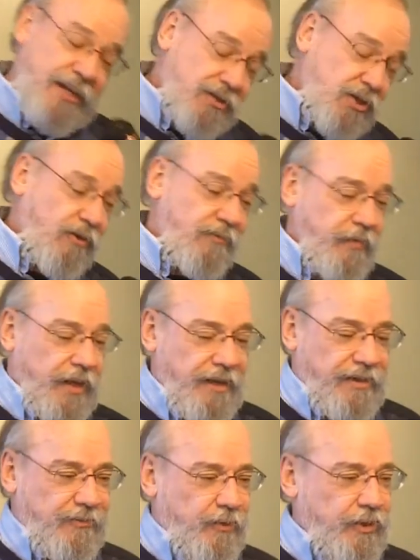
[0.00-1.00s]
So
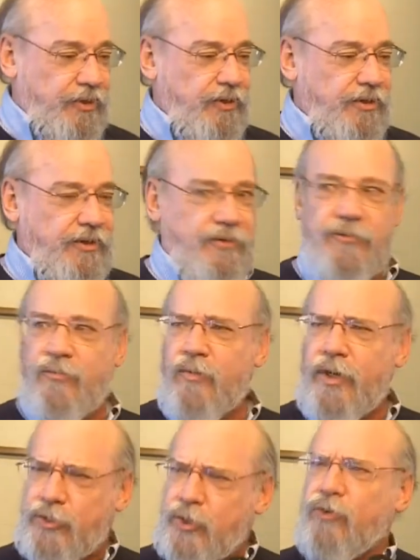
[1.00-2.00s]

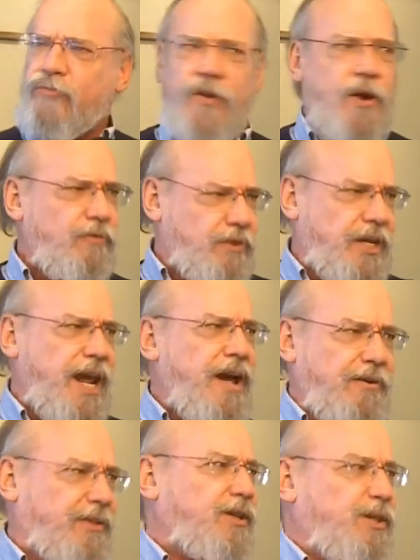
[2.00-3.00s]
We're two phones
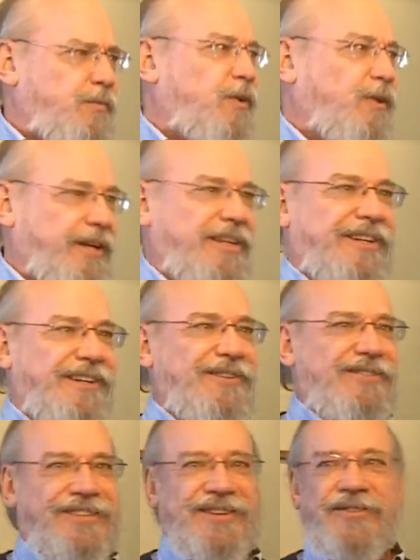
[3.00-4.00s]
down at this point, you
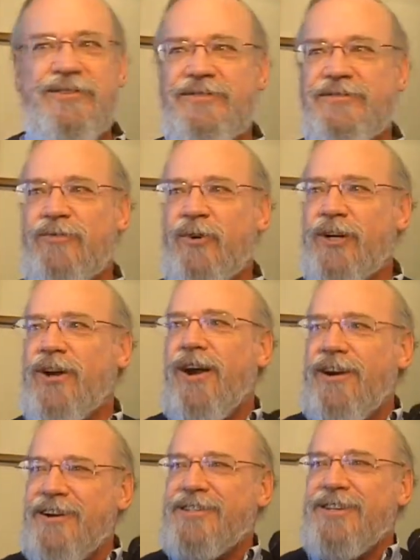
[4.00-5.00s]
know. Four
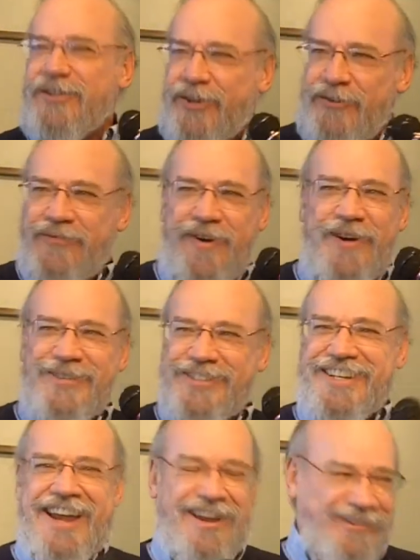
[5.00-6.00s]
cars and two
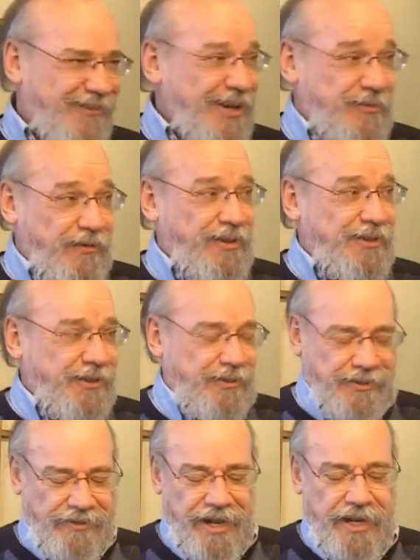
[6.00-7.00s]
phones down. The West Falls are
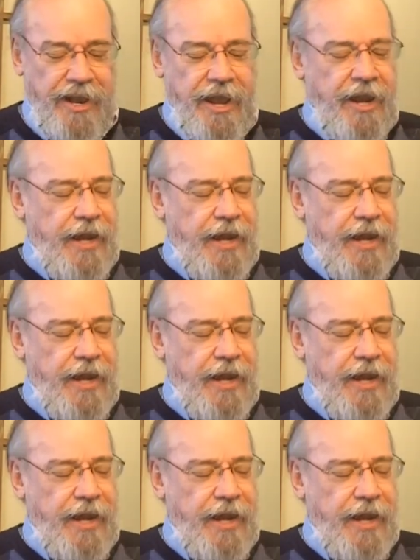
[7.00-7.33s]
doing great.